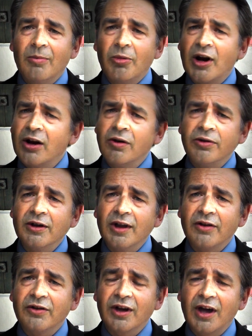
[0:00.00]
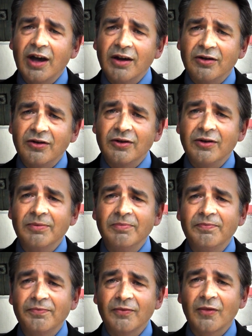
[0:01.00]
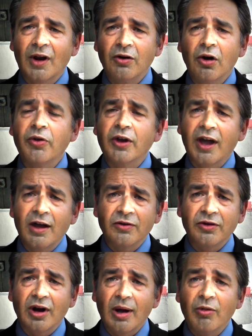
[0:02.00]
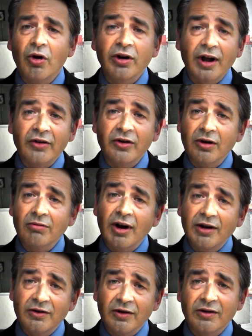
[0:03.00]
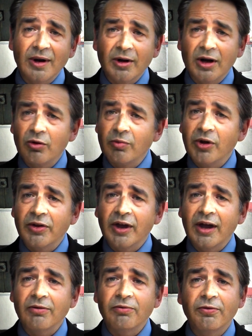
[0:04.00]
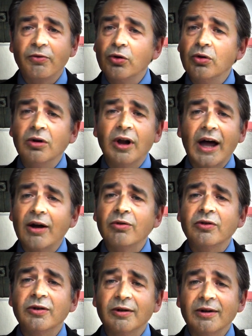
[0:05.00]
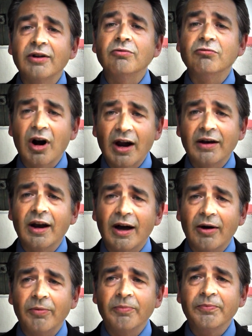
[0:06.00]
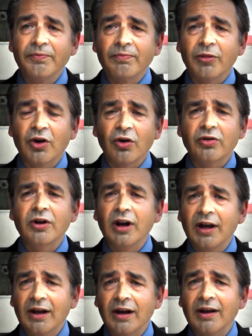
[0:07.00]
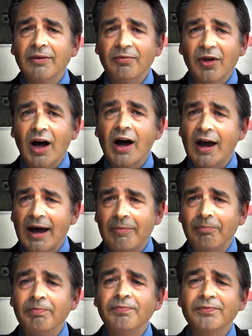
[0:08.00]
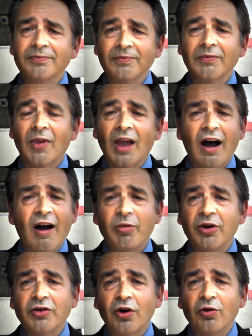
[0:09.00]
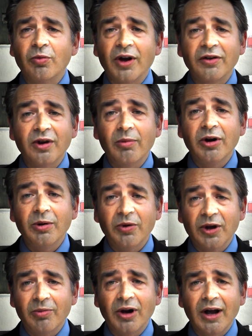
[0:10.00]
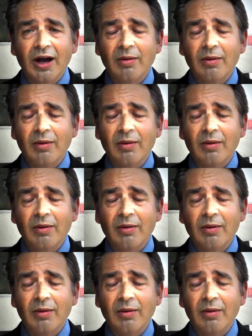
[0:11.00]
But I don't think that's the case. Not the case that I'm not actually a racist. I'm going to admit that full out right now, because clearly I am. I've been told by so many people I